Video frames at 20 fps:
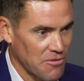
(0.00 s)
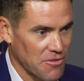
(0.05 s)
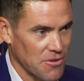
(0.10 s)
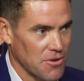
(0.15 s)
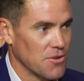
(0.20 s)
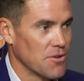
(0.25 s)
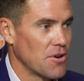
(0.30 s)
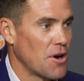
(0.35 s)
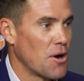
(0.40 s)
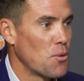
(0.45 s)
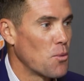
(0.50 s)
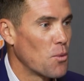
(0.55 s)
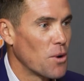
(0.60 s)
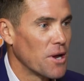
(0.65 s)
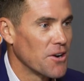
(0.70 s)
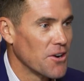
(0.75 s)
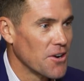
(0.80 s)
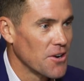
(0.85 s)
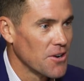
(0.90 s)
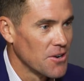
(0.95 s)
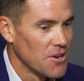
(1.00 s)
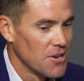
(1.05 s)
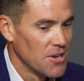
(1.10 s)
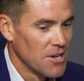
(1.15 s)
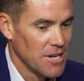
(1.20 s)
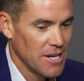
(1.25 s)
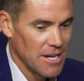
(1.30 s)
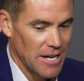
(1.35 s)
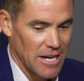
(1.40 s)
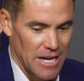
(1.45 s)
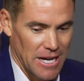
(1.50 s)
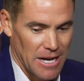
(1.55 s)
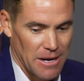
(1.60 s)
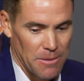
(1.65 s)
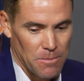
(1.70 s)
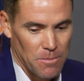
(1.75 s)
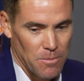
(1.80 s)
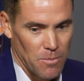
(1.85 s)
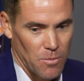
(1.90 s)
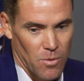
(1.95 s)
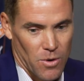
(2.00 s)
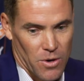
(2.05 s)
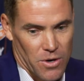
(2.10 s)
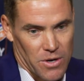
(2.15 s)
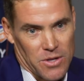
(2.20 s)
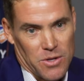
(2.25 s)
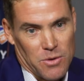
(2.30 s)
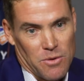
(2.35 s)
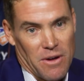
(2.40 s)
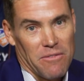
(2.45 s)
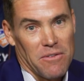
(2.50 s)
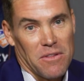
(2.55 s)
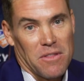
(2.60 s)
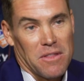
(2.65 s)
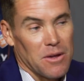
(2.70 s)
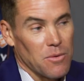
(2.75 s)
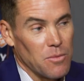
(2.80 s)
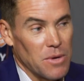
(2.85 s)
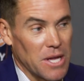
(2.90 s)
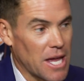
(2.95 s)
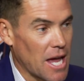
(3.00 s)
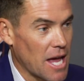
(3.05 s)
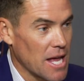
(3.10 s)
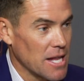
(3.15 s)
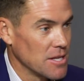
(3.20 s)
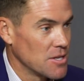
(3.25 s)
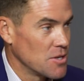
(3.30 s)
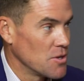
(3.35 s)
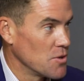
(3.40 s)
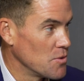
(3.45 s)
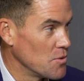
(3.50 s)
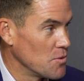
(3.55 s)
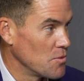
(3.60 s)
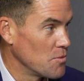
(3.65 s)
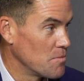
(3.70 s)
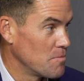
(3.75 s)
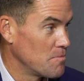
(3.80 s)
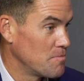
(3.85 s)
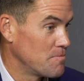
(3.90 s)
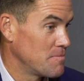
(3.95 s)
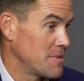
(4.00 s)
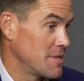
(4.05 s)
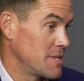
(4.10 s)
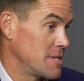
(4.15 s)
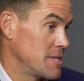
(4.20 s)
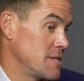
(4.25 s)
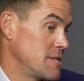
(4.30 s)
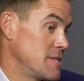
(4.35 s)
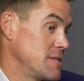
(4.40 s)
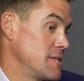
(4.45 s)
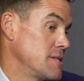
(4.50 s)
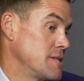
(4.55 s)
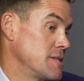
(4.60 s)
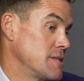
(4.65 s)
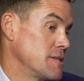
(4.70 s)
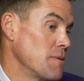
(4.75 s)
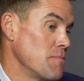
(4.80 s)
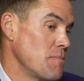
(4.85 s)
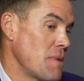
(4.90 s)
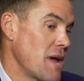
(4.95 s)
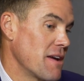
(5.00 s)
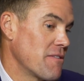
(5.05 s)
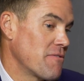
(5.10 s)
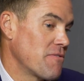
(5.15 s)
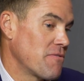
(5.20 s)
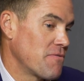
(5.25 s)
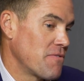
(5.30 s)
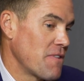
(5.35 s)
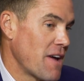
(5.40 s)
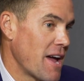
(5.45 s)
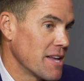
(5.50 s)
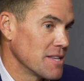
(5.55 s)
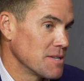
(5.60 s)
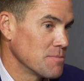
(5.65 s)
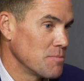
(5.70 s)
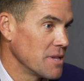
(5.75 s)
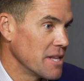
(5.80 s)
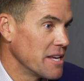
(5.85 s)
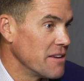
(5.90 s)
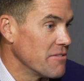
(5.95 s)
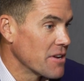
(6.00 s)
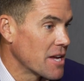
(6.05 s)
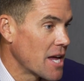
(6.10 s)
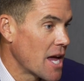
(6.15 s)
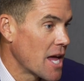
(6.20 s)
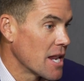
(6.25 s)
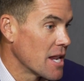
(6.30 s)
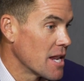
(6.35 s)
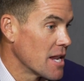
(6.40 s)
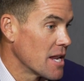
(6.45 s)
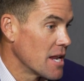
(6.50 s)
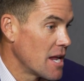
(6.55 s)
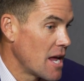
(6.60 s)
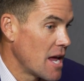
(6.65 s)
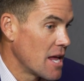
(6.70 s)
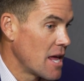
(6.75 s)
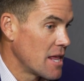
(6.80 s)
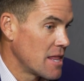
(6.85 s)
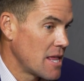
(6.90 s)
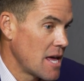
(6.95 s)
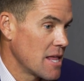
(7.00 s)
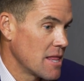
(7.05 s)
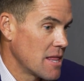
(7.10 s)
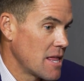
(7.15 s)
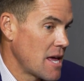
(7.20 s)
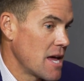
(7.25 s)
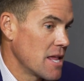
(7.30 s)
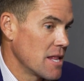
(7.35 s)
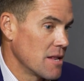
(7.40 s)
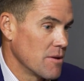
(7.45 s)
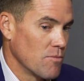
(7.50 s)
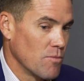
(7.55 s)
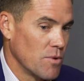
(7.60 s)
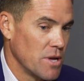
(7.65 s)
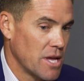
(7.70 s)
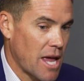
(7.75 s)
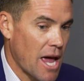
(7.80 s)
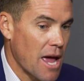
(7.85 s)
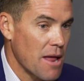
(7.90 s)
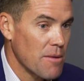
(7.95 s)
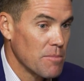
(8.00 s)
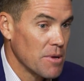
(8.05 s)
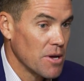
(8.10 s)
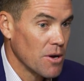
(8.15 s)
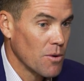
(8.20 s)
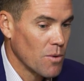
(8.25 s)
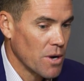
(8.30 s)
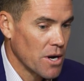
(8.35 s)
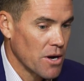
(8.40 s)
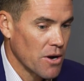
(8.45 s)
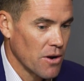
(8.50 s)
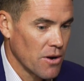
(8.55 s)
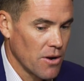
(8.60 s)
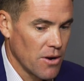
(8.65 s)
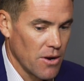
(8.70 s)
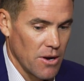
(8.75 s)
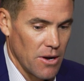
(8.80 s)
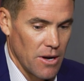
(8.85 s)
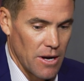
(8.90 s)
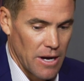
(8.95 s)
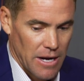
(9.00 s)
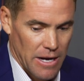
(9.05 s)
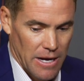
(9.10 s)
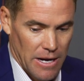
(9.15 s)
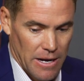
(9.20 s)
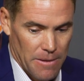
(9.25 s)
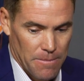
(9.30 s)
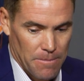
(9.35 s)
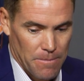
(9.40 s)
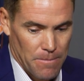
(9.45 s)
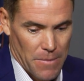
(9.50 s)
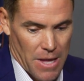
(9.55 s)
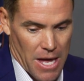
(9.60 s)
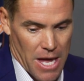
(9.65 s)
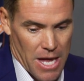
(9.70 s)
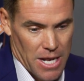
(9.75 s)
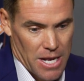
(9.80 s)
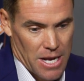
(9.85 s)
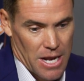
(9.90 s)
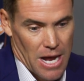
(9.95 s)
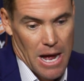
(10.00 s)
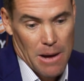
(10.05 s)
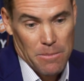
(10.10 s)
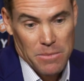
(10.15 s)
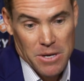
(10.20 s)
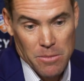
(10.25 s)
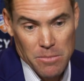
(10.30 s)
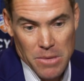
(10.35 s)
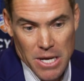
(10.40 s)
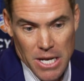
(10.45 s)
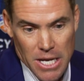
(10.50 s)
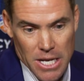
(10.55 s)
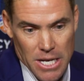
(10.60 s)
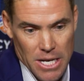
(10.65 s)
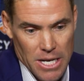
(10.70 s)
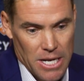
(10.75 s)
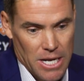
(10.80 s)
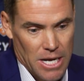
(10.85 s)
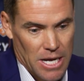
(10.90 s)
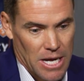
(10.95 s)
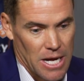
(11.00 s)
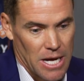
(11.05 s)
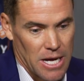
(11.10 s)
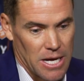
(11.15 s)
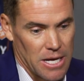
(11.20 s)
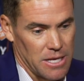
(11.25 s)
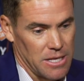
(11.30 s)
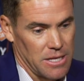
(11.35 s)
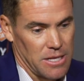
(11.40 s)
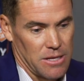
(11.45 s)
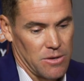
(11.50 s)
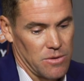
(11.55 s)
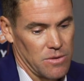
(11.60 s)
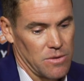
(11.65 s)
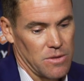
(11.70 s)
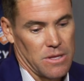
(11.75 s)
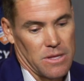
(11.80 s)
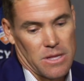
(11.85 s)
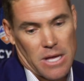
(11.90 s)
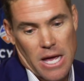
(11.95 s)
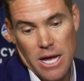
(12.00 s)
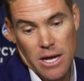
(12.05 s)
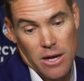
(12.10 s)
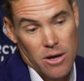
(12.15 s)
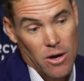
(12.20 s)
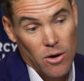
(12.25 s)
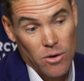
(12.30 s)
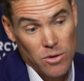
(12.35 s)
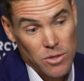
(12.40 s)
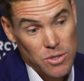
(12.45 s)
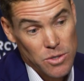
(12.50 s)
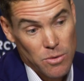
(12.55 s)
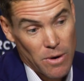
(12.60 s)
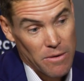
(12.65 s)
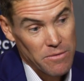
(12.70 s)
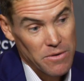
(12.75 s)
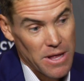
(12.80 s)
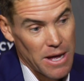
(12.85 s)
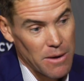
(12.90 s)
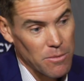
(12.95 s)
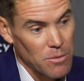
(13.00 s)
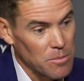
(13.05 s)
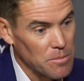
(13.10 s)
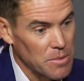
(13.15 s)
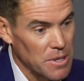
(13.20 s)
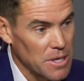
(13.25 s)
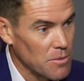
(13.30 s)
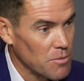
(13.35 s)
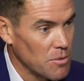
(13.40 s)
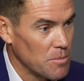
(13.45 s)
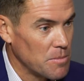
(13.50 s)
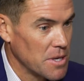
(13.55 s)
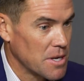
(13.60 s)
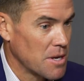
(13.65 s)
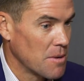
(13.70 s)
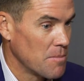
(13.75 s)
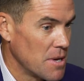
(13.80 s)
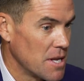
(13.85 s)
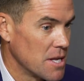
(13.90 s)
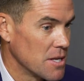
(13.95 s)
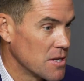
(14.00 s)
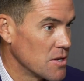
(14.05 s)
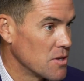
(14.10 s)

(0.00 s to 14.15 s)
for a winner. We're going to do everything we can to make fans believe again that we can be a winner. And I'm committed. The head coach, whoever that will be committed